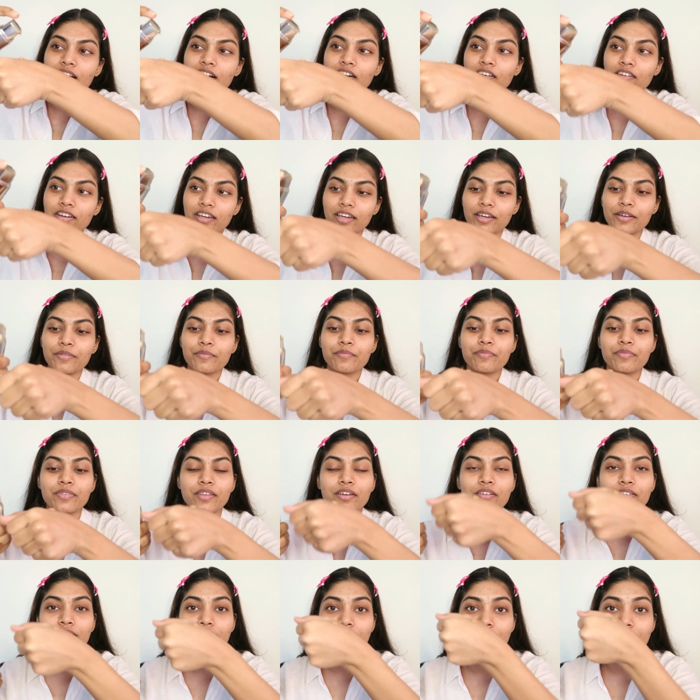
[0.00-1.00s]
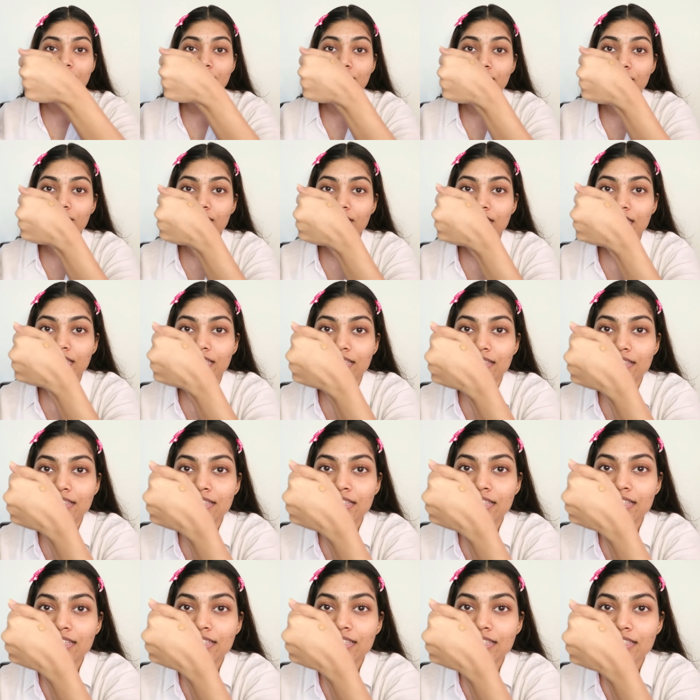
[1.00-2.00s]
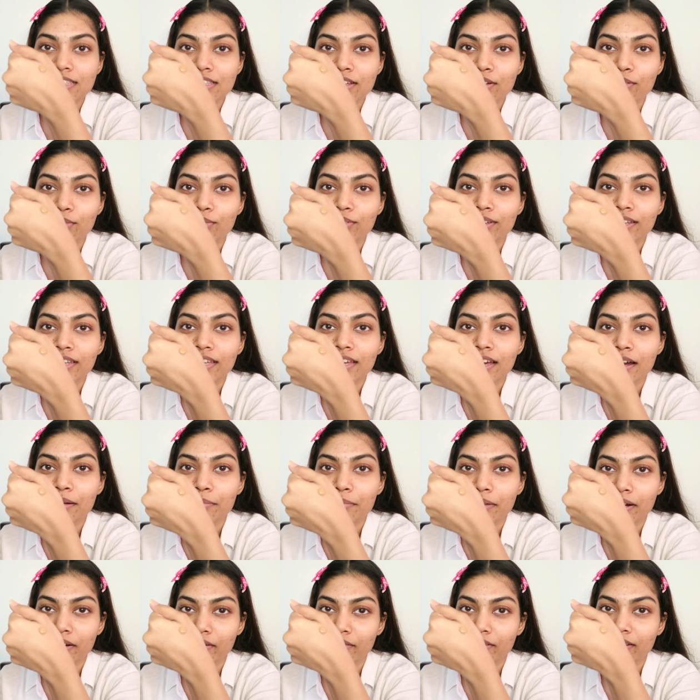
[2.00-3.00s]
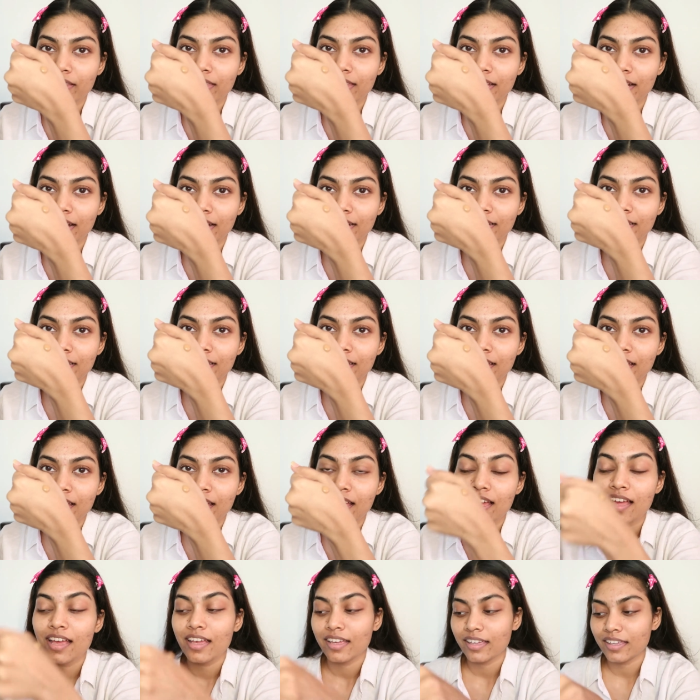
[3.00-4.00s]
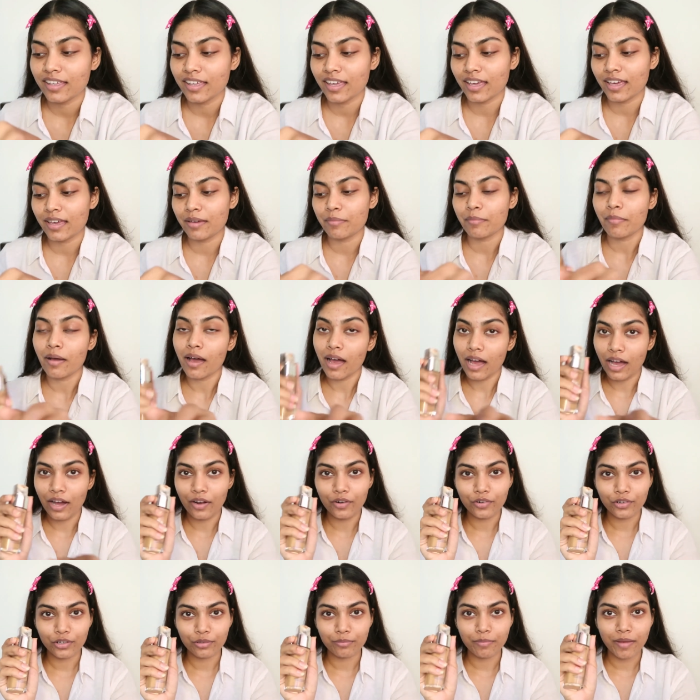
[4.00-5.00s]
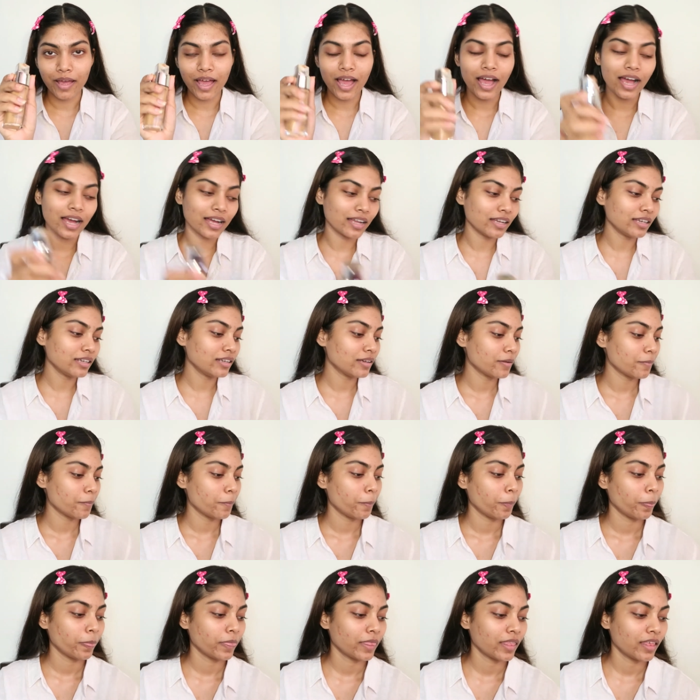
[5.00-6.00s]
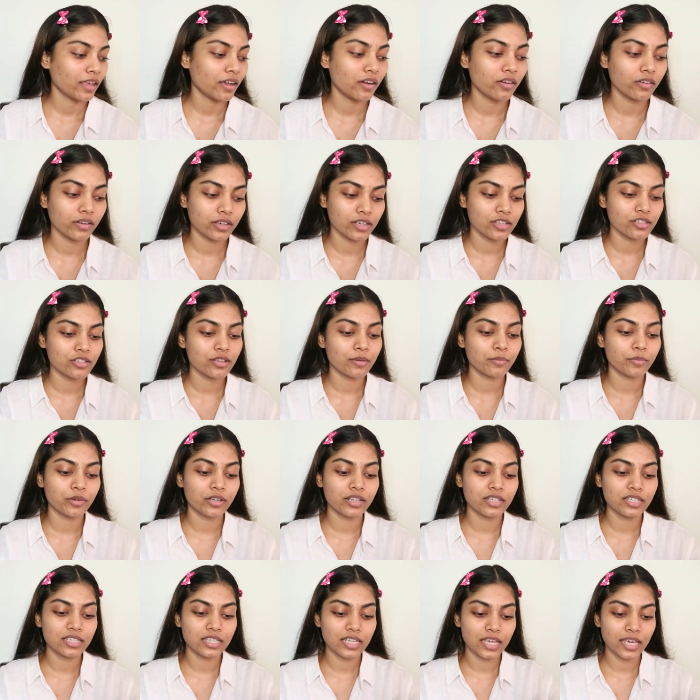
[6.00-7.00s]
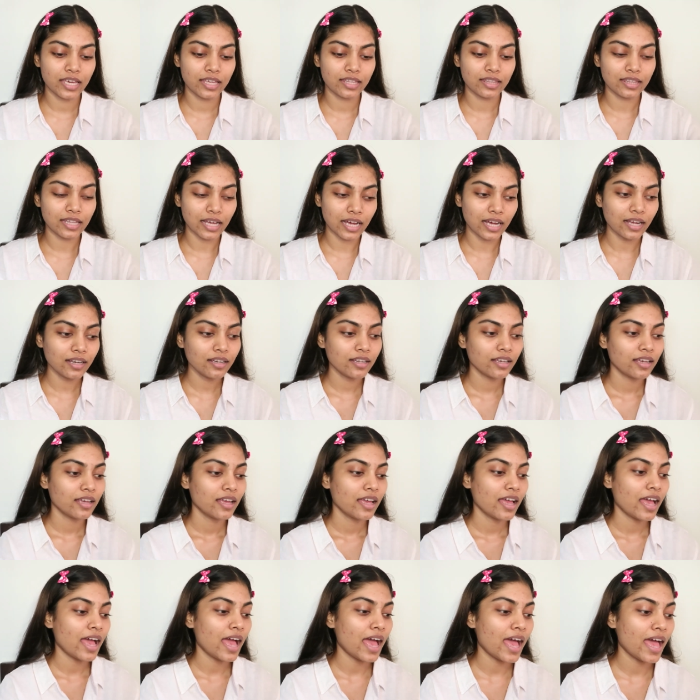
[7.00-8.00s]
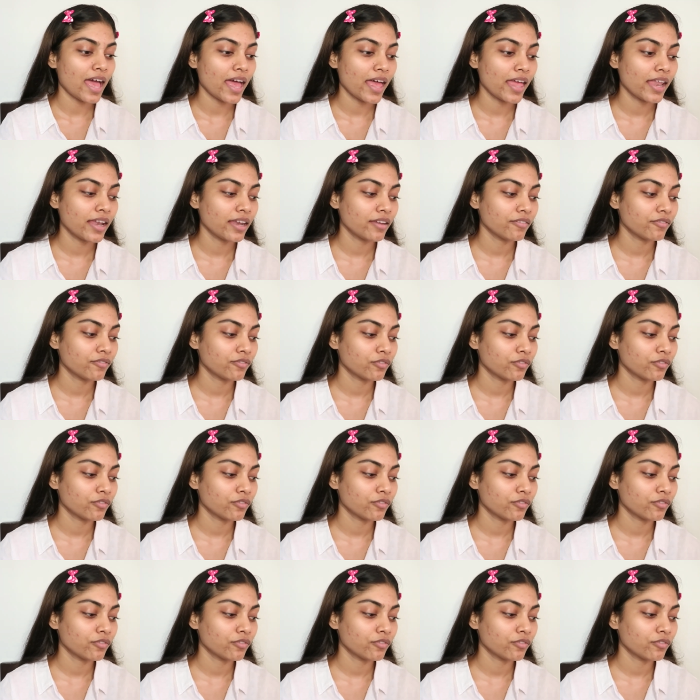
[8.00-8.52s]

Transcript: Okay, so see, this is the only amount that came out on my hand. Okay, so I'm going to take that, and